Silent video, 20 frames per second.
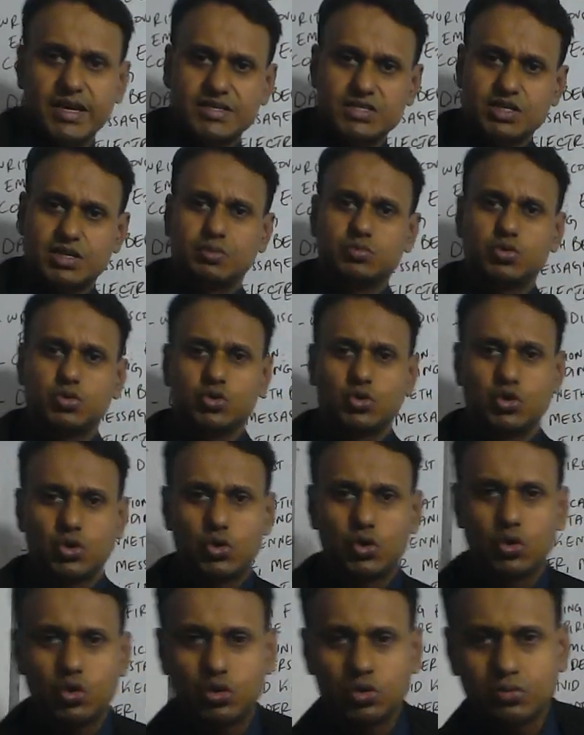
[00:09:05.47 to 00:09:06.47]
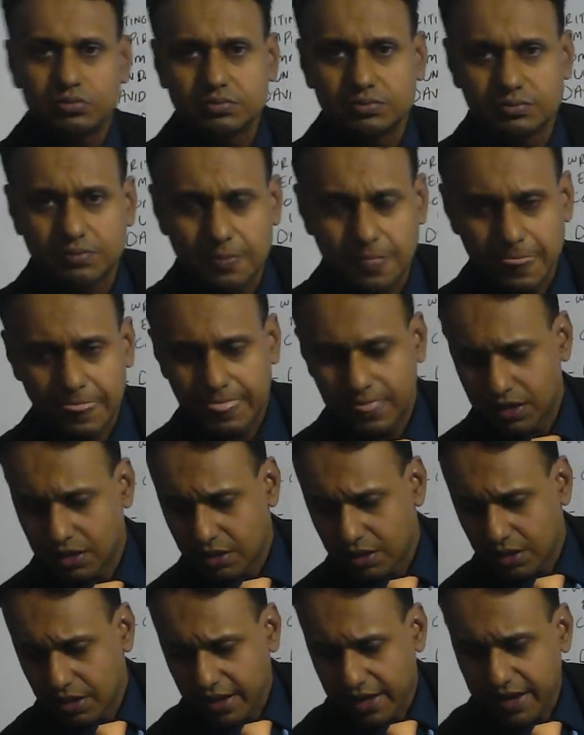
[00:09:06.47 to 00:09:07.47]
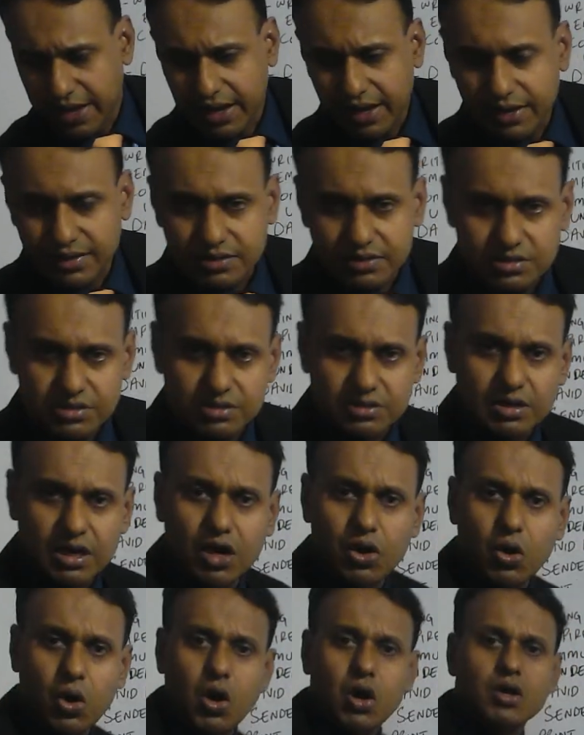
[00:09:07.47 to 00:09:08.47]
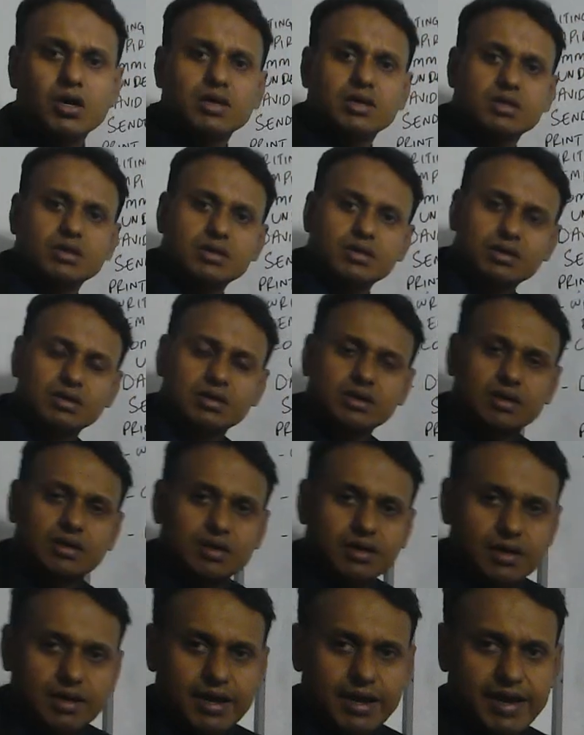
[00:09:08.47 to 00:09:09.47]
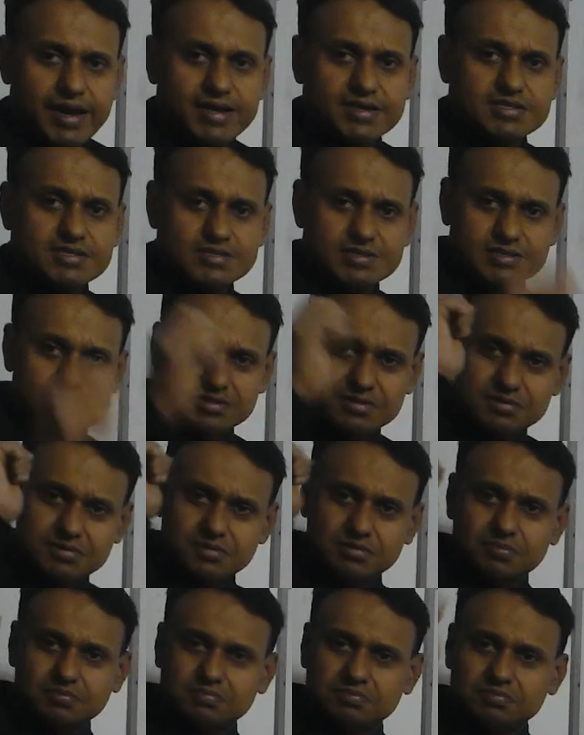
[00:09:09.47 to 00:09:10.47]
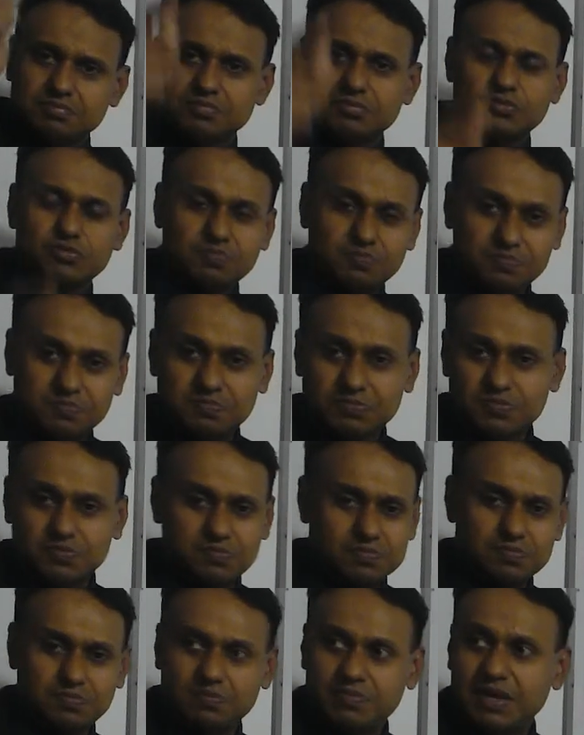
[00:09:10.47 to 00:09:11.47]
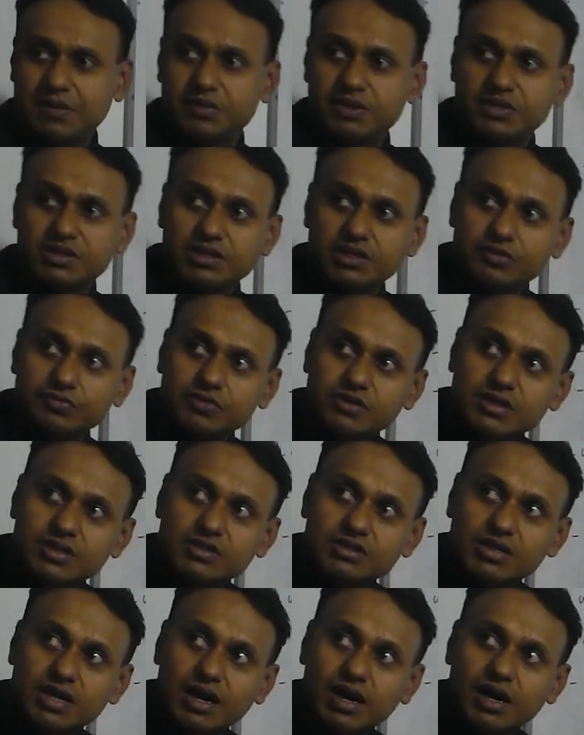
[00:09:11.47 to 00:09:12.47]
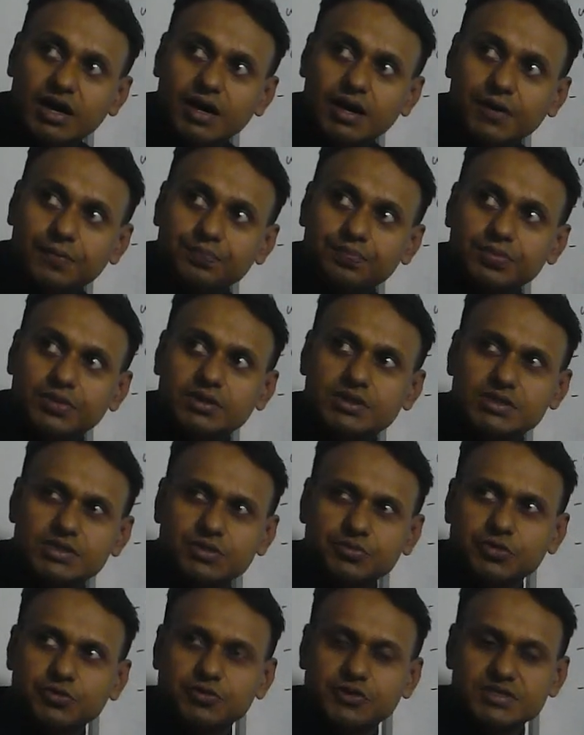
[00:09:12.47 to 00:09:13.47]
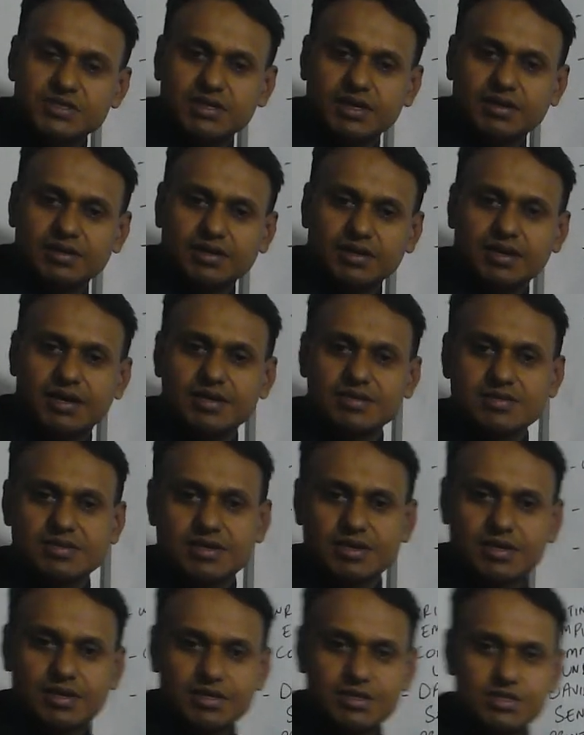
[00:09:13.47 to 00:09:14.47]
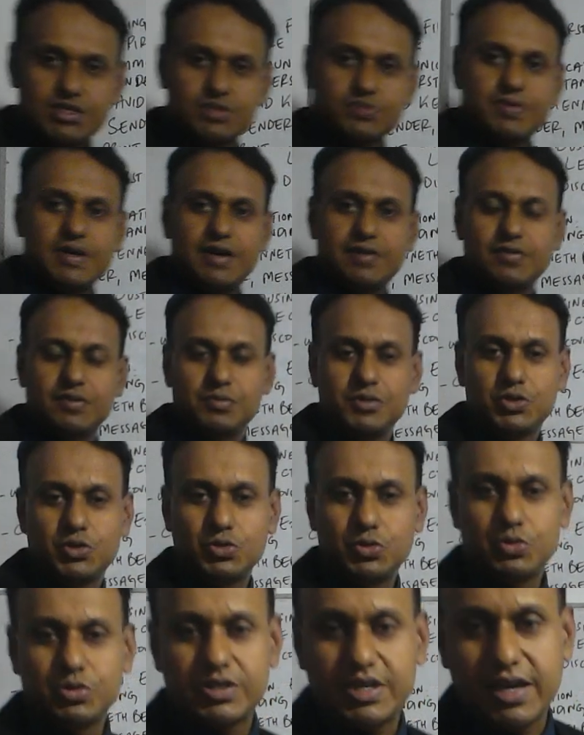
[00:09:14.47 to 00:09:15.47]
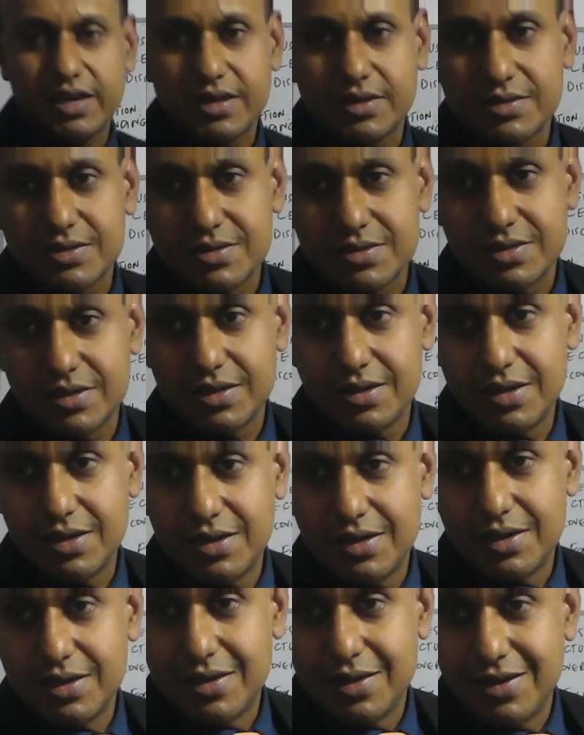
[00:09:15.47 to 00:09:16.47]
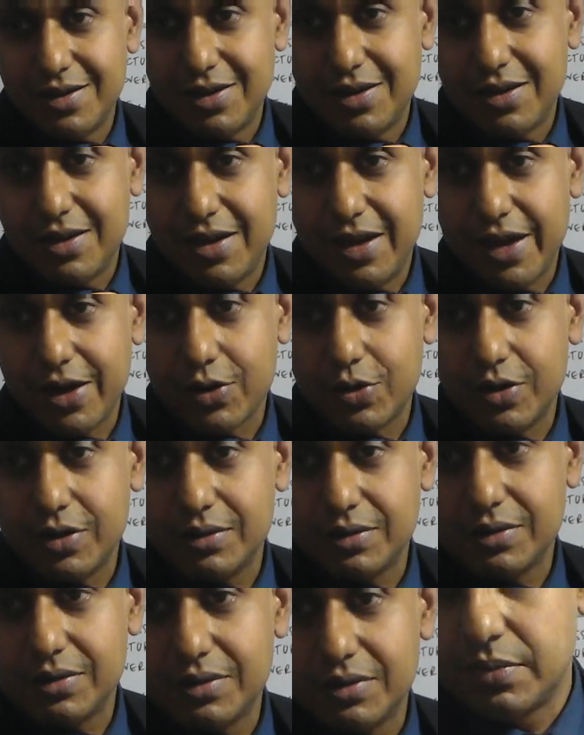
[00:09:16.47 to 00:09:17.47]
has come to your home and a hawker has maybe delivered, just give me 1 second guys, just bear with me, 2 seconds, hang on.